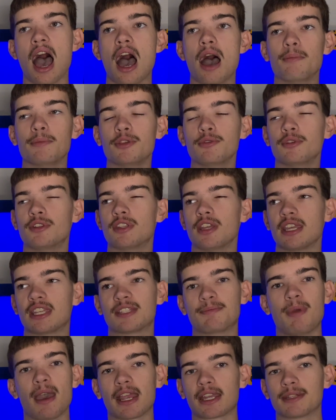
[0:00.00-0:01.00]
You would
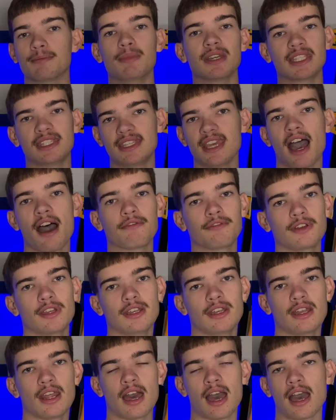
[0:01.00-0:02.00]
expect
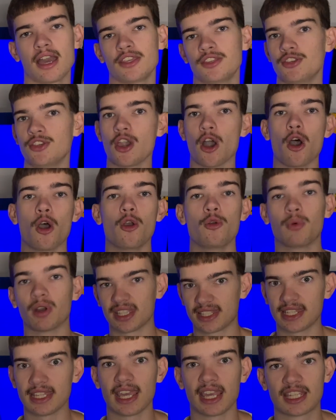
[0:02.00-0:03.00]
McGovern, Yo,
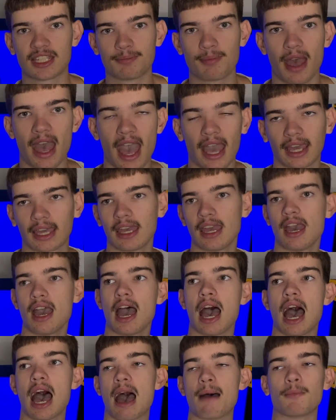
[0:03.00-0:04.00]
once he gets back,
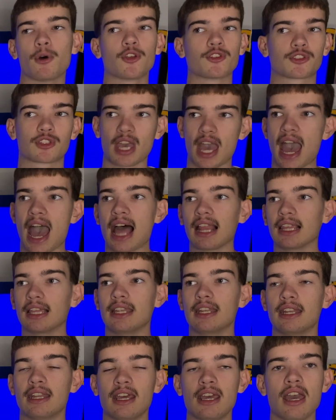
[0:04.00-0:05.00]
Oscar
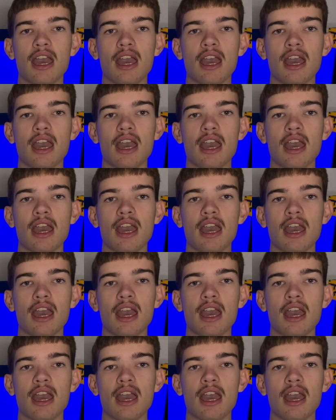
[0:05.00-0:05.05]
Allen.